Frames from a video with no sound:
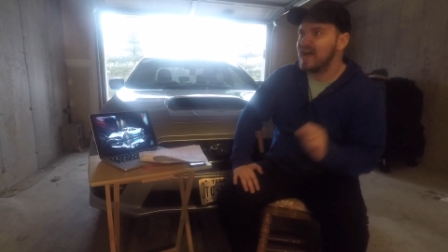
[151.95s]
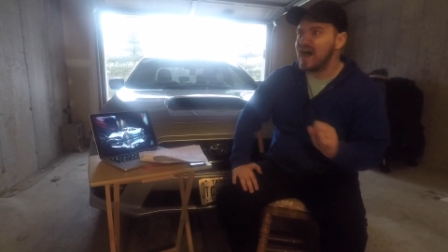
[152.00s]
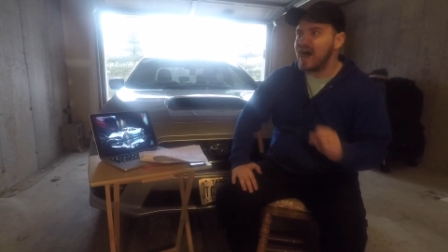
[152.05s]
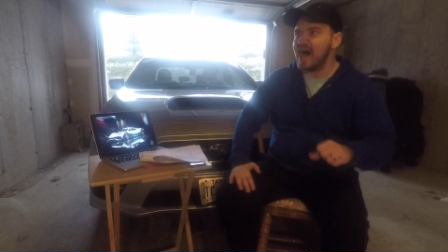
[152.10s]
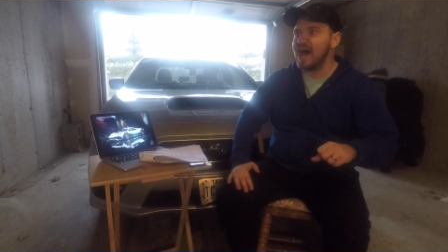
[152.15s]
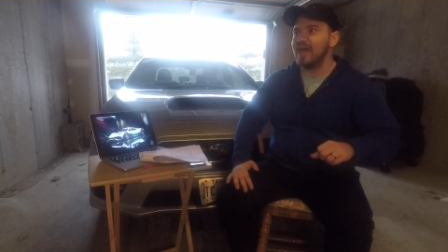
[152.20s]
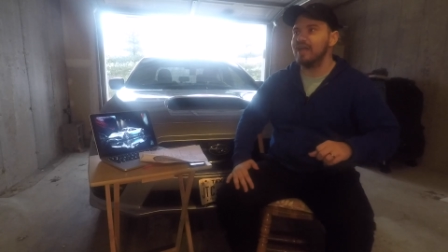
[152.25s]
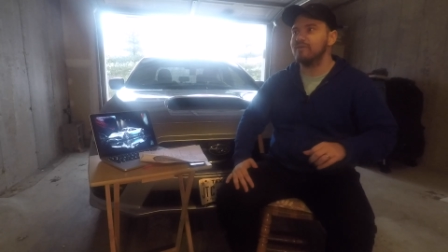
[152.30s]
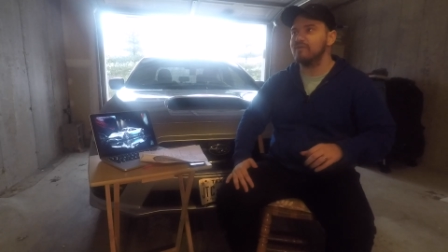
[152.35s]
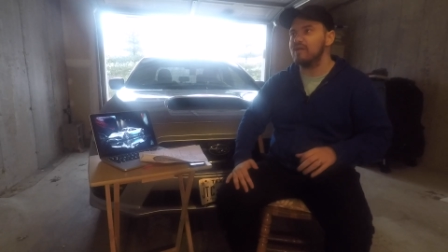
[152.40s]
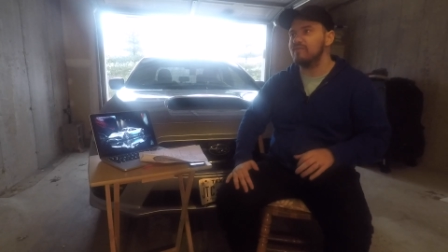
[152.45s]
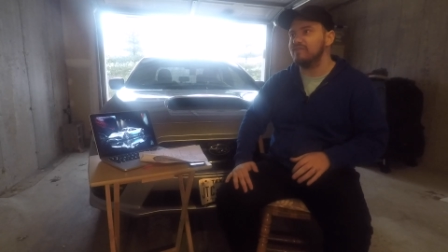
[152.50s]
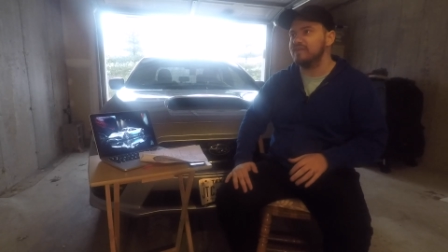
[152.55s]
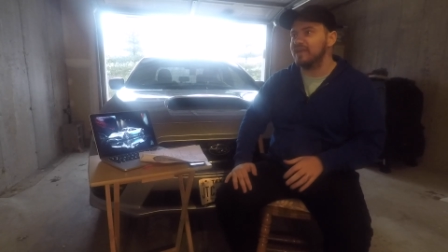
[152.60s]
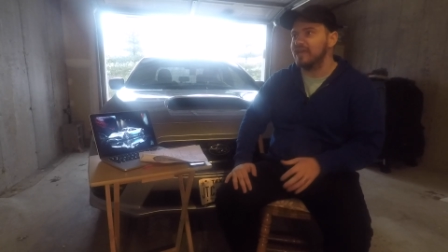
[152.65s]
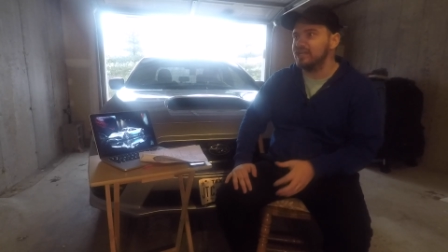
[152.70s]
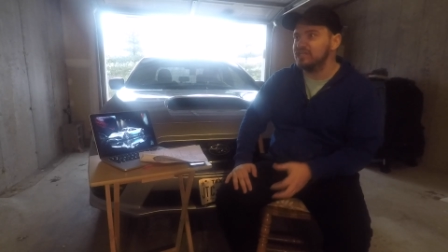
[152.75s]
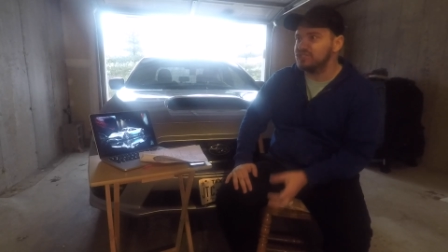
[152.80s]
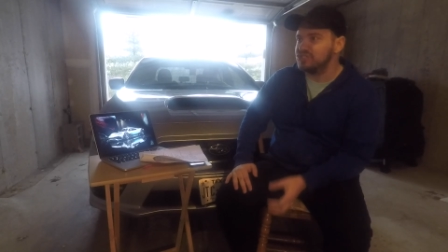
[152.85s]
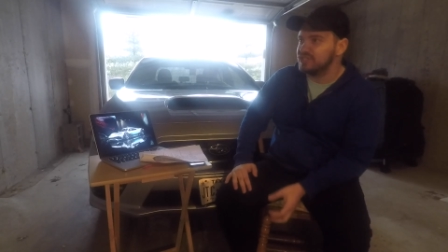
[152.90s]
high revving
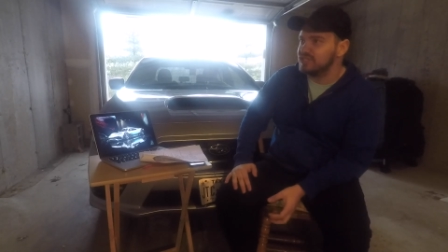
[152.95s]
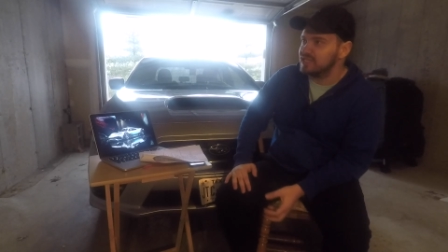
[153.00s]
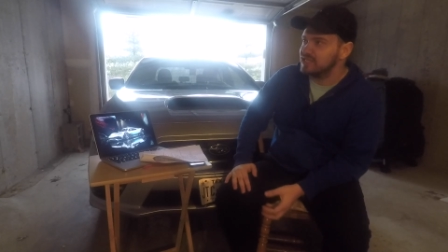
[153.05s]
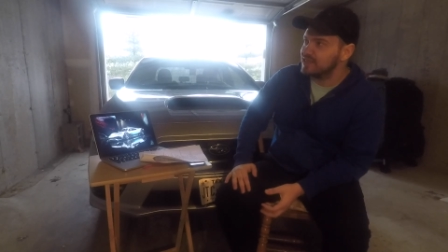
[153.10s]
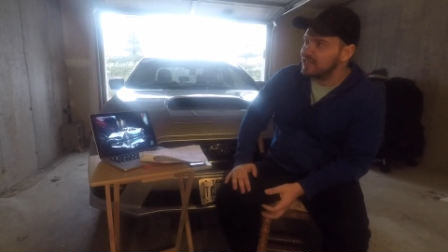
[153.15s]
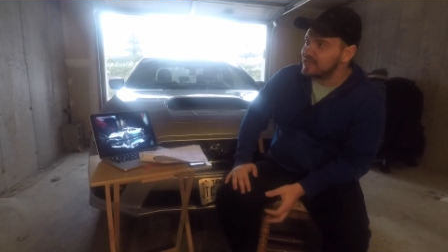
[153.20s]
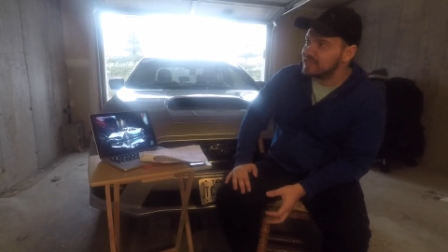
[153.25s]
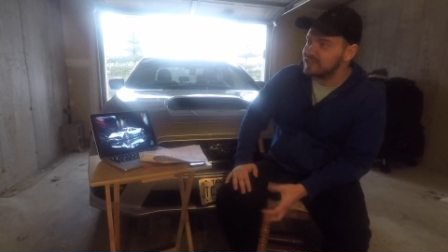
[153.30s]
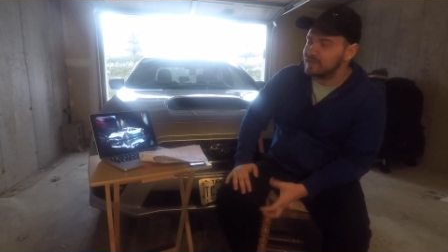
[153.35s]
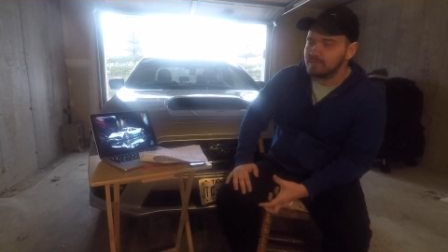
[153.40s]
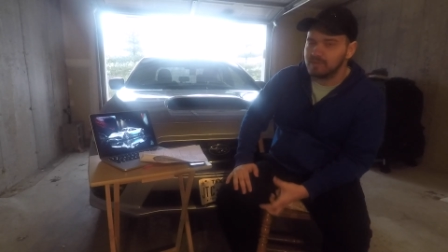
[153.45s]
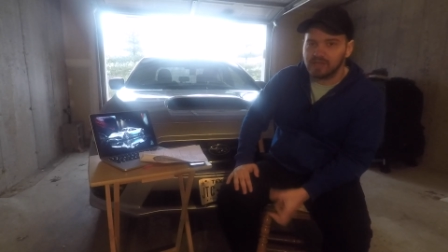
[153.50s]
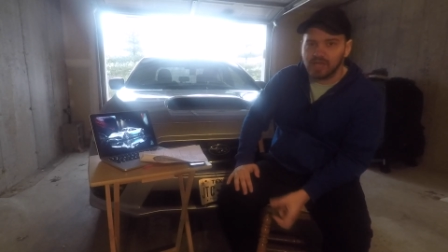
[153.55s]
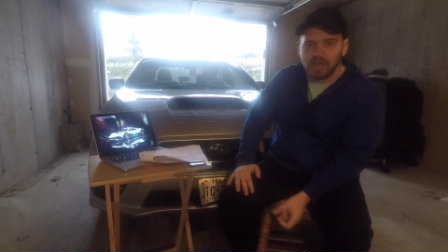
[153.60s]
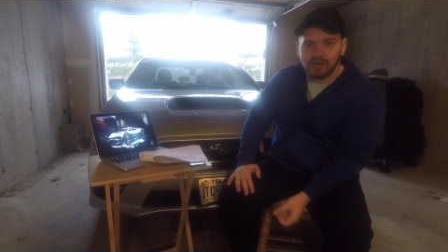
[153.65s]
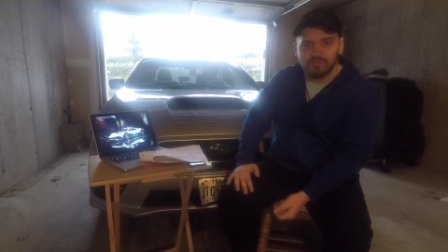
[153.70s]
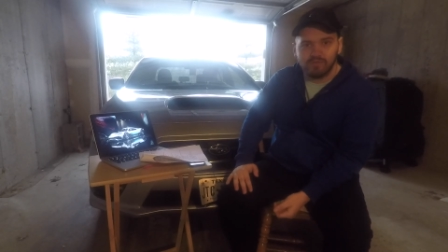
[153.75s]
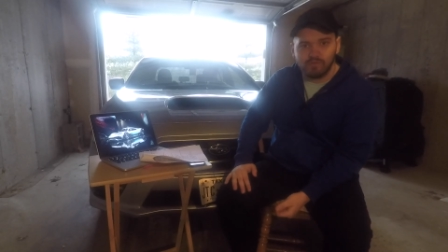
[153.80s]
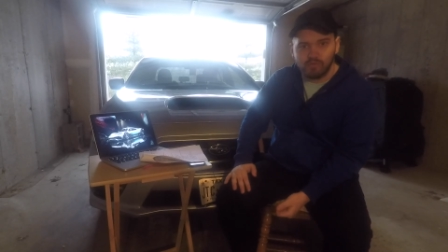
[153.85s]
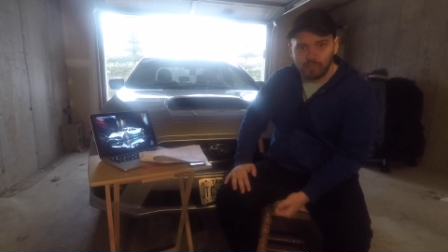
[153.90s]
engine like something
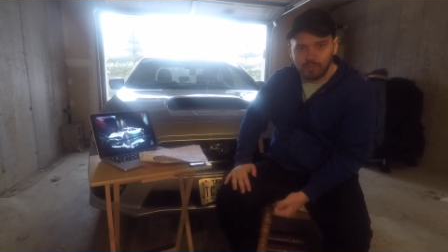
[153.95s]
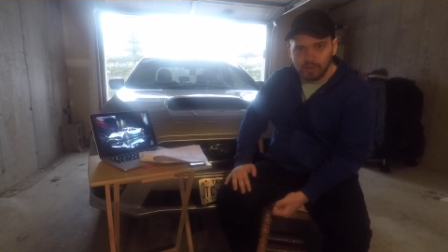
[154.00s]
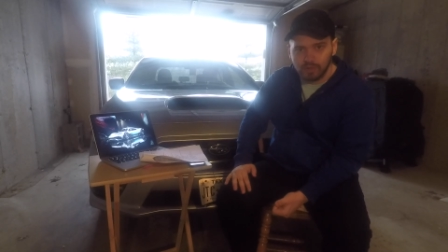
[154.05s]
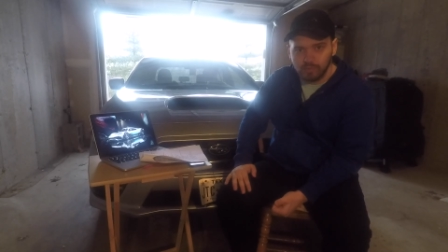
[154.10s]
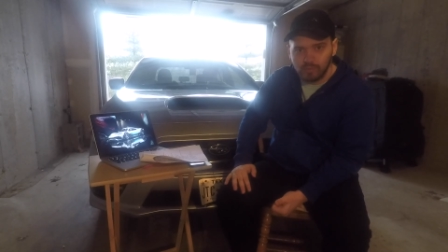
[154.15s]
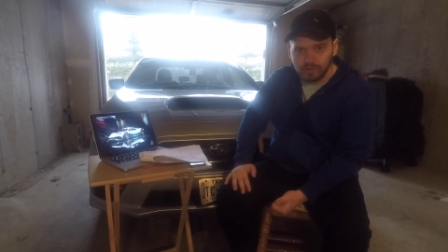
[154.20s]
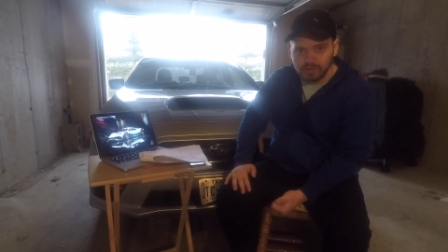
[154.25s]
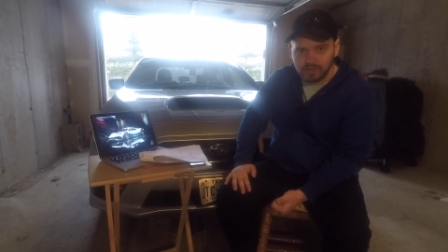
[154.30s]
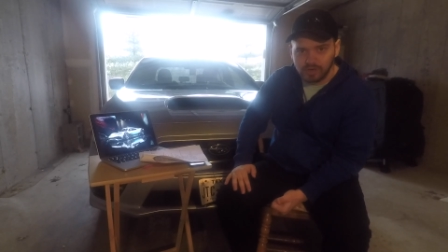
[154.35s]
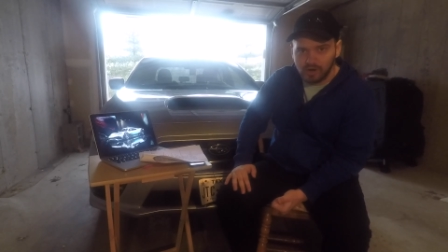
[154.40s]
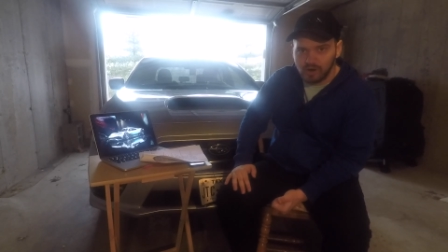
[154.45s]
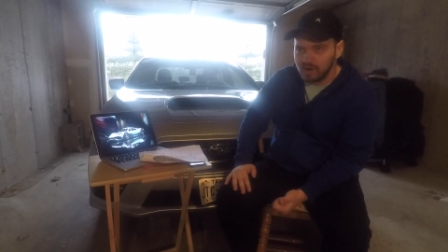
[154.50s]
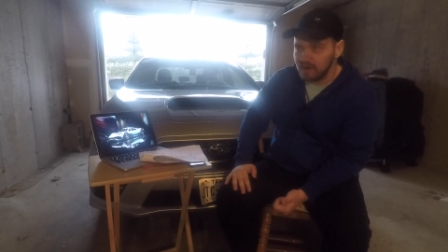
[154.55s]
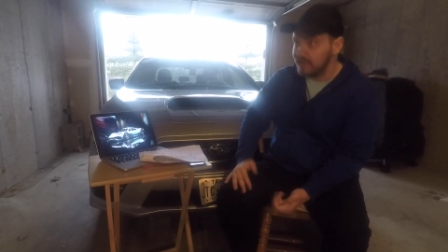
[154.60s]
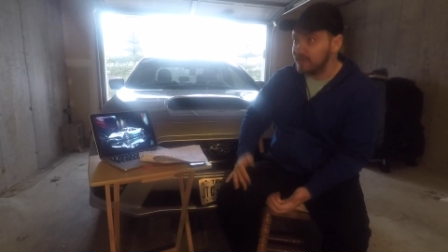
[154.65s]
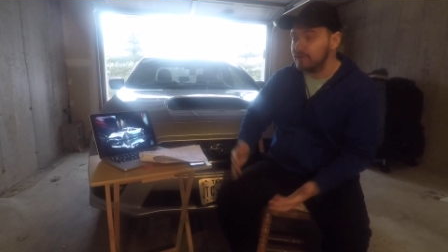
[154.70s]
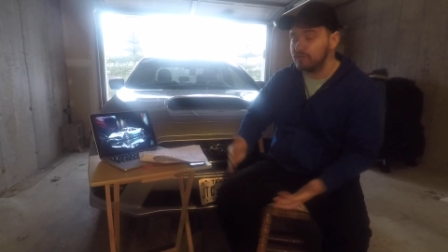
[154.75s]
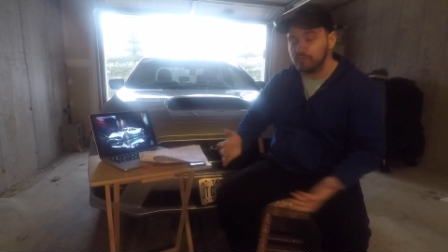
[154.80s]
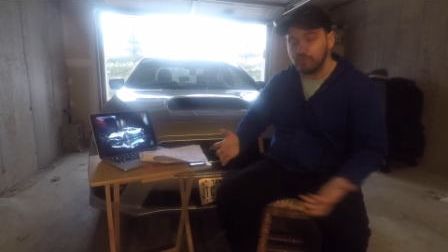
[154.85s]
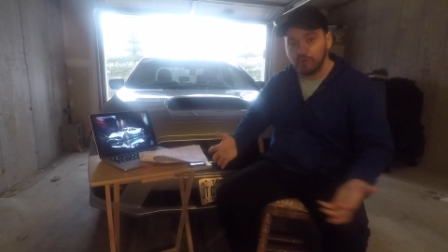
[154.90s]
out of a Formula One car
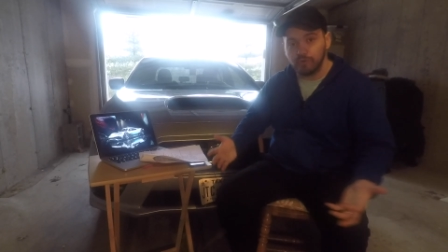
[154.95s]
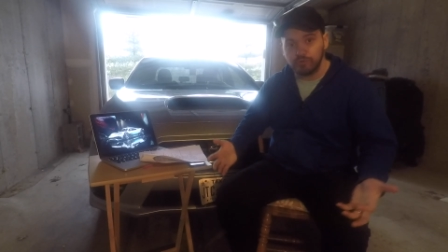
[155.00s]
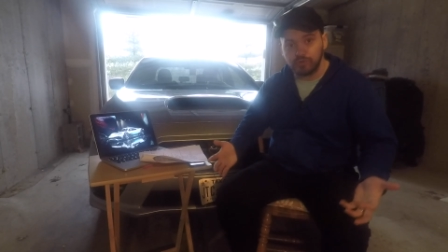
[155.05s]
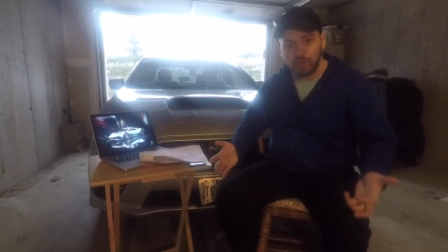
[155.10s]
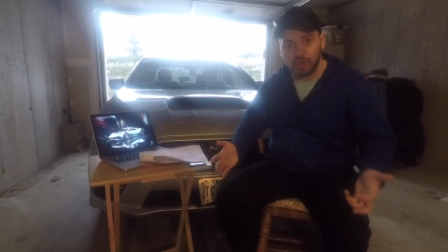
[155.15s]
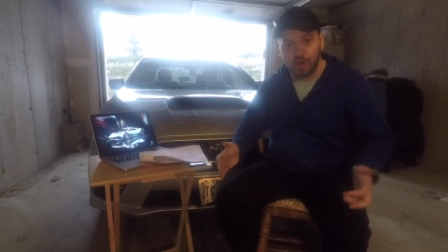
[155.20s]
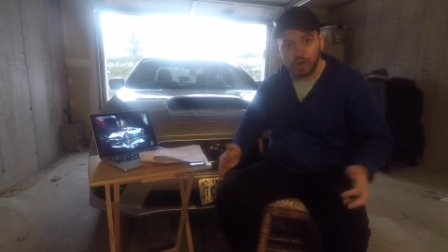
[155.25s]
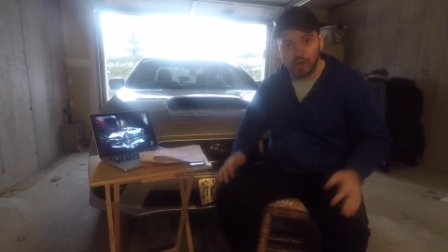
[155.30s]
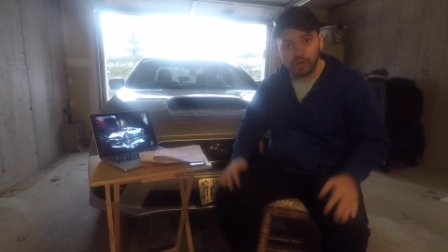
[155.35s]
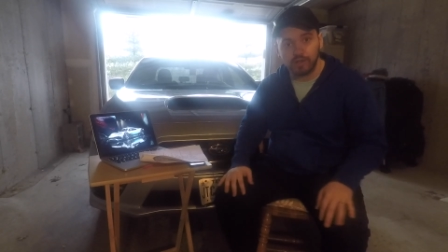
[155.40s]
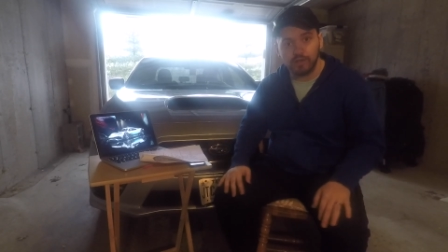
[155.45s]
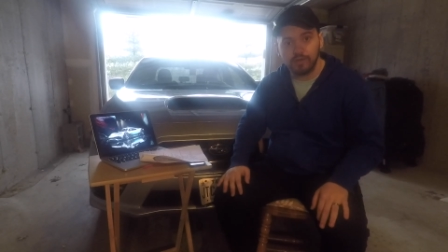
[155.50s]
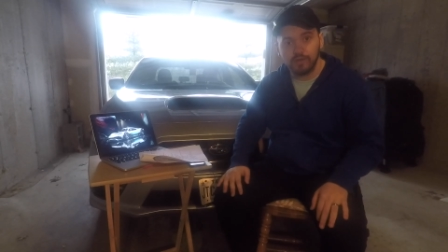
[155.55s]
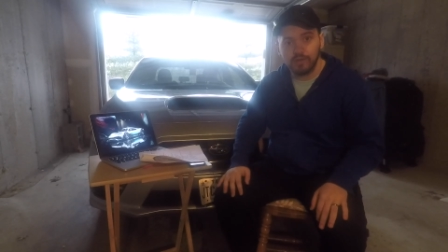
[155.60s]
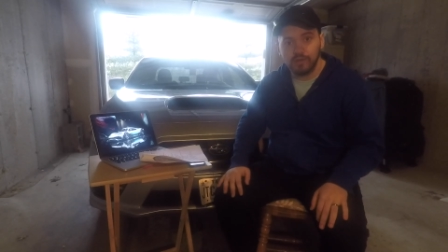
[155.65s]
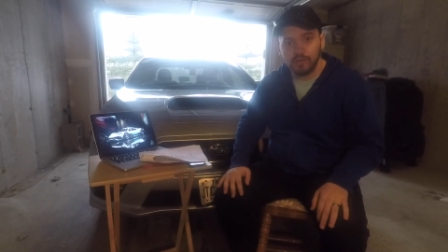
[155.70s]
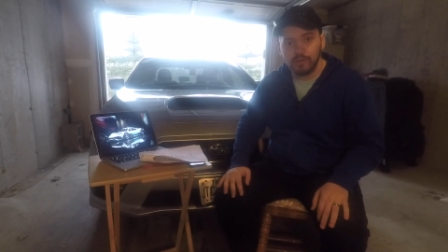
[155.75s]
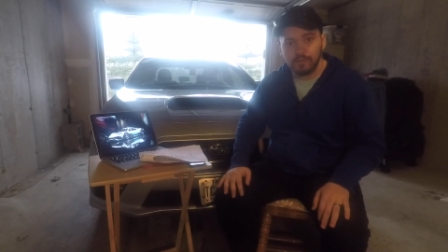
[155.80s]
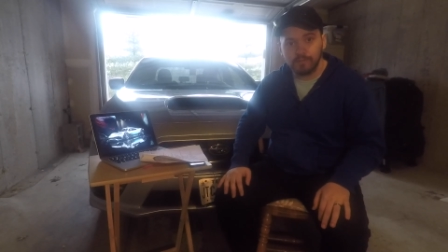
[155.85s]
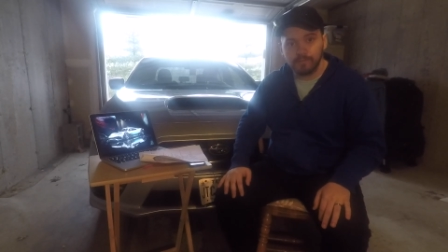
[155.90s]
in a road car.
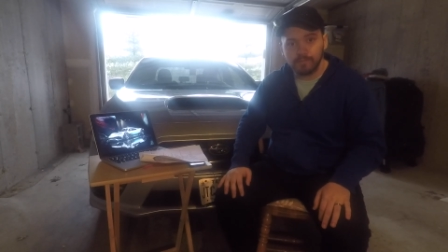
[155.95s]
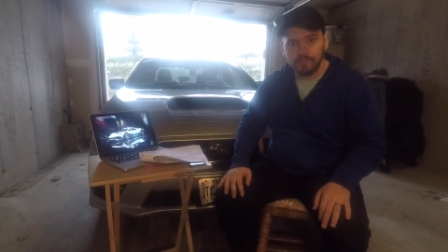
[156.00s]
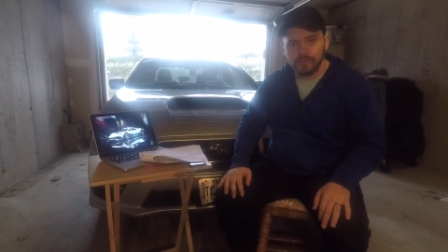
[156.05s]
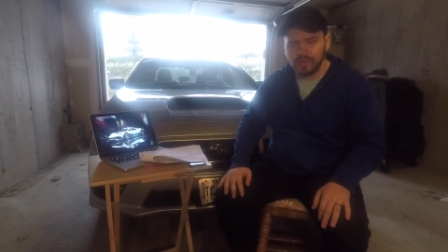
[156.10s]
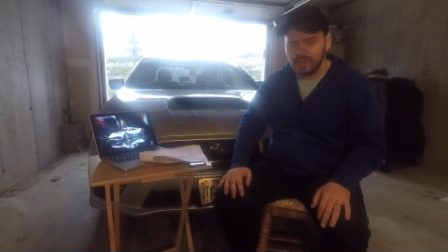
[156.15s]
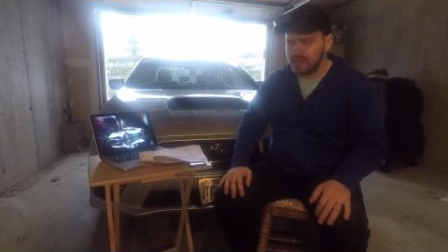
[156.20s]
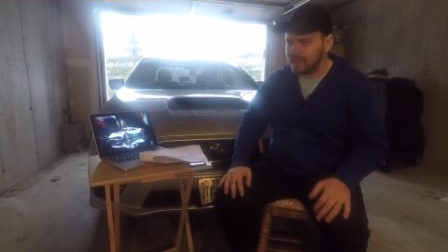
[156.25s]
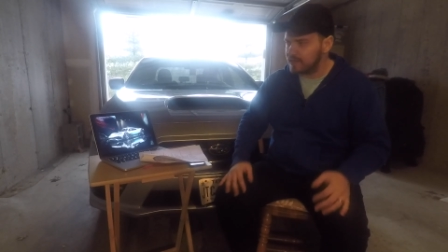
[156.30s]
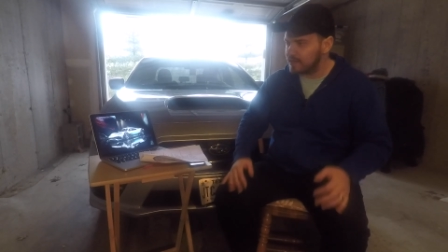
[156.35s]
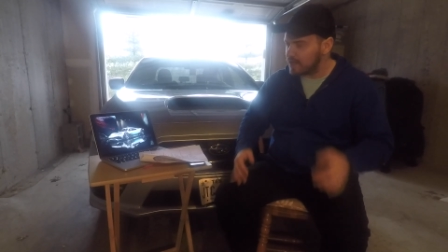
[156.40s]
Like,